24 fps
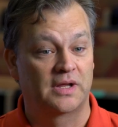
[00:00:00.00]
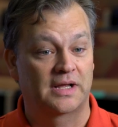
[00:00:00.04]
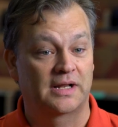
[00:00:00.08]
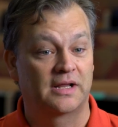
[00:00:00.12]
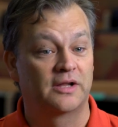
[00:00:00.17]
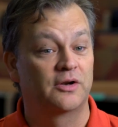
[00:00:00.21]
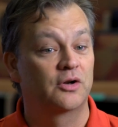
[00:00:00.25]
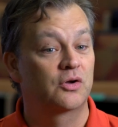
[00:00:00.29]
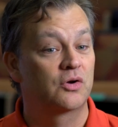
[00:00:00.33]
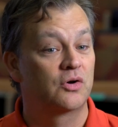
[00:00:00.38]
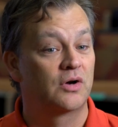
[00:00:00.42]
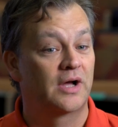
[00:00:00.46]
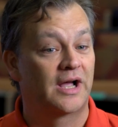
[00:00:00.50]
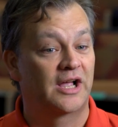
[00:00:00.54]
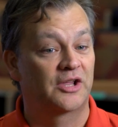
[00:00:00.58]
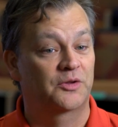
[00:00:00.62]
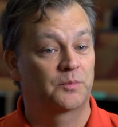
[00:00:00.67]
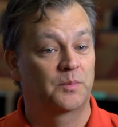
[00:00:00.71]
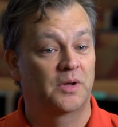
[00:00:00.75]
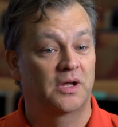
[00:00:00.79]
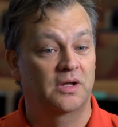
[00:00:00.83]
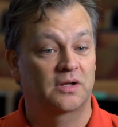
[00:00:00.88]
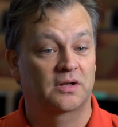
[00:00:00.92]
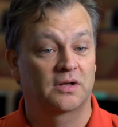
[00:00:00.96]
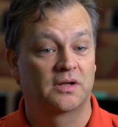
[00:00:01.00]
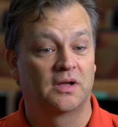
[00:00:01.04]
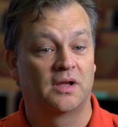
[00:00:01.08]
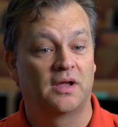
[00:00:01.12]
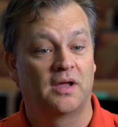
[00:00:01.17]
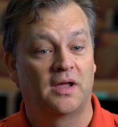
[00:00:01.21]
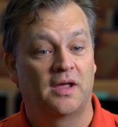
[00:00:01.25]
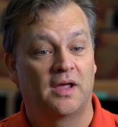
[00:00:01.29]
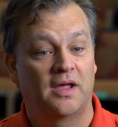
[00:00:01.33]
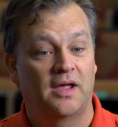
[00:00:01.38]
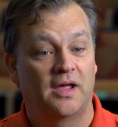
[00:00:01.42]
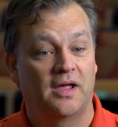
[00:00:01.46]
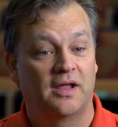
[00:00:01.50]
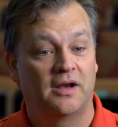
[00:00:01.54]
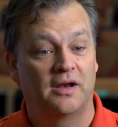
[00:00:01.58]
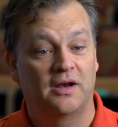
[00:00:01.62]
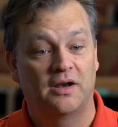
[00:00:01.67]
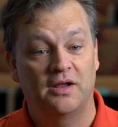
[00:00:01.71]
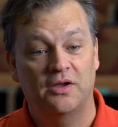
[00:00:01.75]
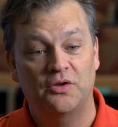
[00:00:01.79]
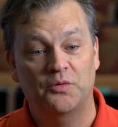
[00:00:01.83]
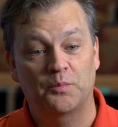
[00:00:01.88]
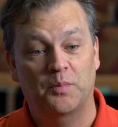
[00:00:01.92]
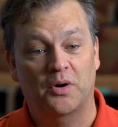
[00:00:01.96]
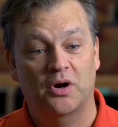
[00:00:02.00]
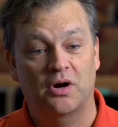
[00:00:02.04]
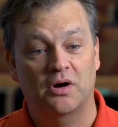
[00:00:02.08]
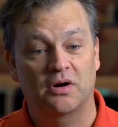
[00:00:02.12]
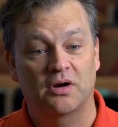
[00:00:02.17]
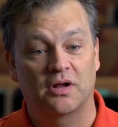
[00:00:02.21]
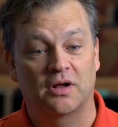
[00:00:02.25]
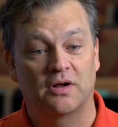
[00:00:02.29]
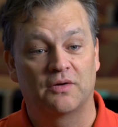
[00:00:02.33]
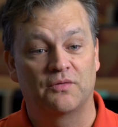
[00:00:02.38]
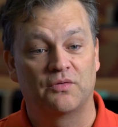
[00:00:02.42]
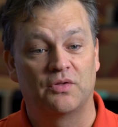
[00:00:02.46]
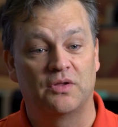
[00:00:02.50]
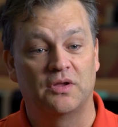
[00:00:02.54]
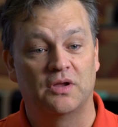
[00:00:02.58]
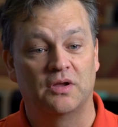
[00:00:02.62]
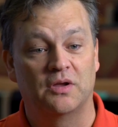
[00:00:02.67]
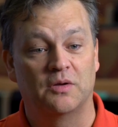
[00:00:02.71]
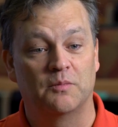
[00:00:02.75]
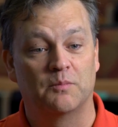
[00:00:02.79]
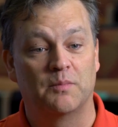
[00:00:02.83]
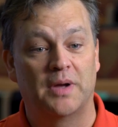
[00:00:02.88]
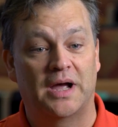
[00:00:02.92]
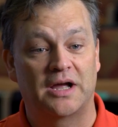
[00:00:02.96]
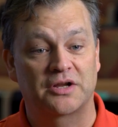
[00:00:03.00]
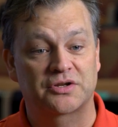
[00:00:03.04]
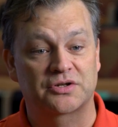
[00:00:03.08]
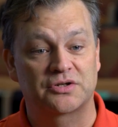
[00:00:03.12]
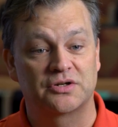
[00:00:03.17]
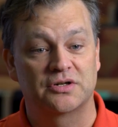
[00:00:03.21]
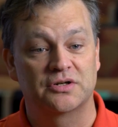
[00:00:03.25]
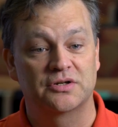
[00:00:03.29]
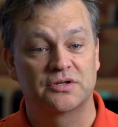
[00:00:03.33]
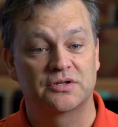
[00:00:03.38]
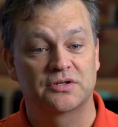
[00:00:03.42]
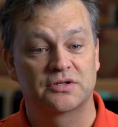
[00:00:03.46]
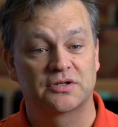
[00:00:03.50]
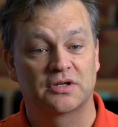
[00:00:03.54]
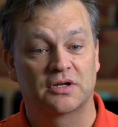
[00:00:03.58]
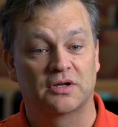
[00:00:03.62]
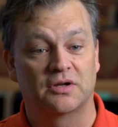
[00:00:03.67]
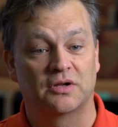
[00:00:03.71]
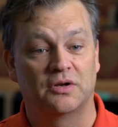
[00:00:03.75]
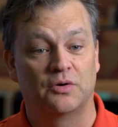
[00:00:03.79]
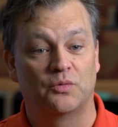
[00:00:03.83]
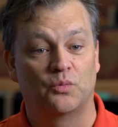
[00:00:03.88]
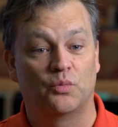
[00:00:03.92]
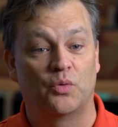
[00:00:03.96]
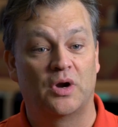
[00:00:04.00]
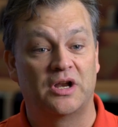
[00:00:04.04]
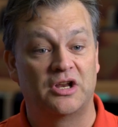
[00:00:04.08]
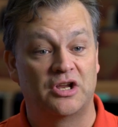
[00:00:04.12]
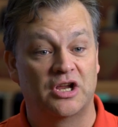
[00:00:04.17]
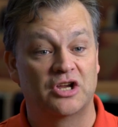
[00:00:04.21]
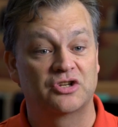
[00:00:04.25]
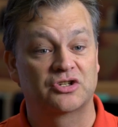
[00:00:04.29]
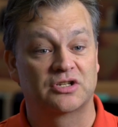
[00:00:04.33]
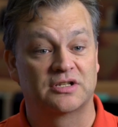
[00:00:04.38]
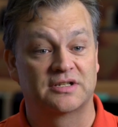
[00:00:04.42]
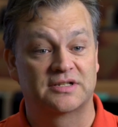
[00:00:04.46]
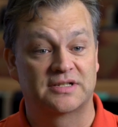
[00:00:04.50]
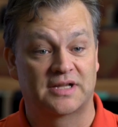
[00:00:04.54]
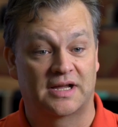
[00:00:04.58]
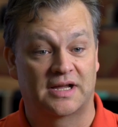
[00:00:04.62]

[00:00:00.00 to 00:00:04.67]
the clinical aspect, and it is part of the bachelor's in radiation